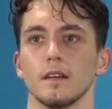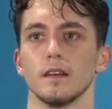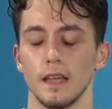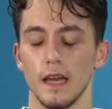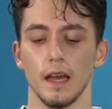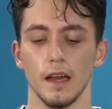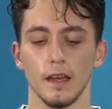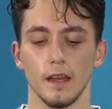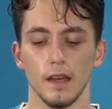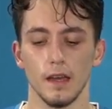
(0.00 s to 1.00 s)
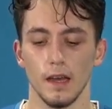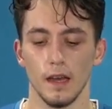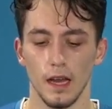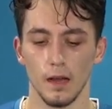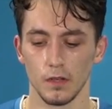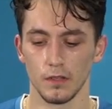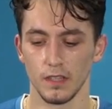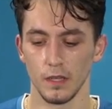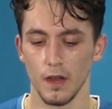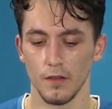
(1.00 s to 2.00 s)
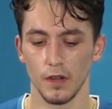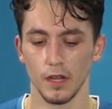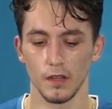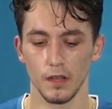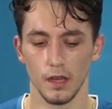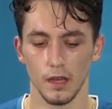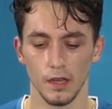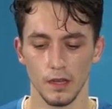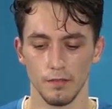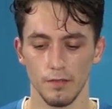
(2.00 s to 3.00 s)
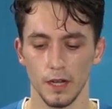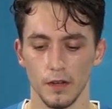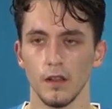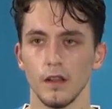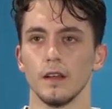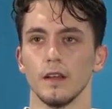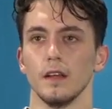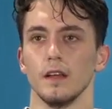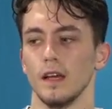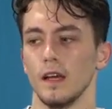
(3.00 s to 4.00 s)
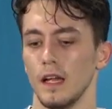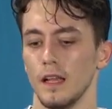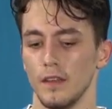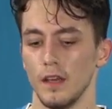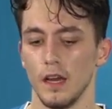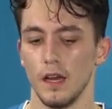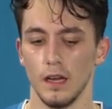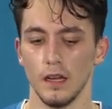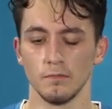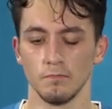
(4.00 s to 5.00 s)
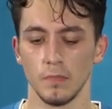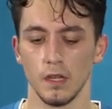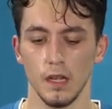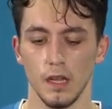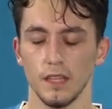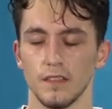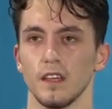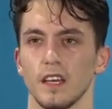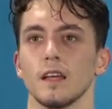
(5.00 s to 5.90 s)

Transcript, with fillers: Yeah, I want to see my friend uh, in final, and uh, let's see.